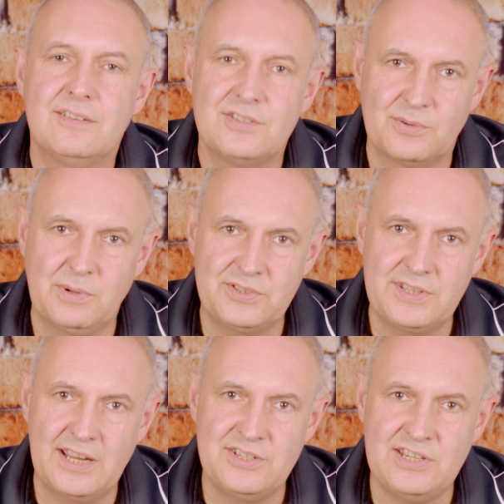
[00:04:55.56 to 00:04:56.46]
So whilst
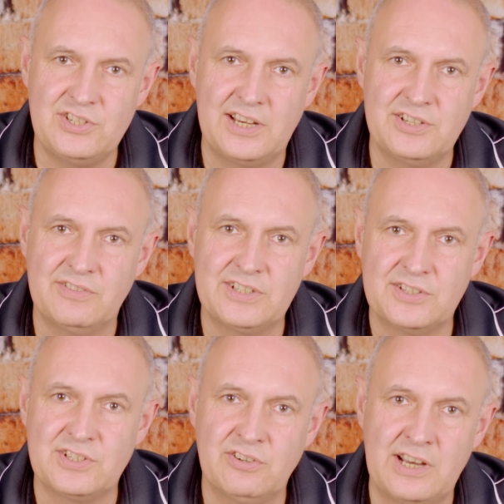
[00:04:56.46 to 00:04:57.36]
the AC changeover
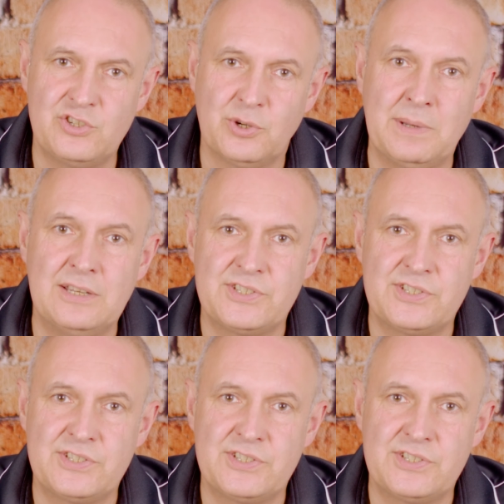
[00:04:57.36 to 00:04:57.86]
does a great job in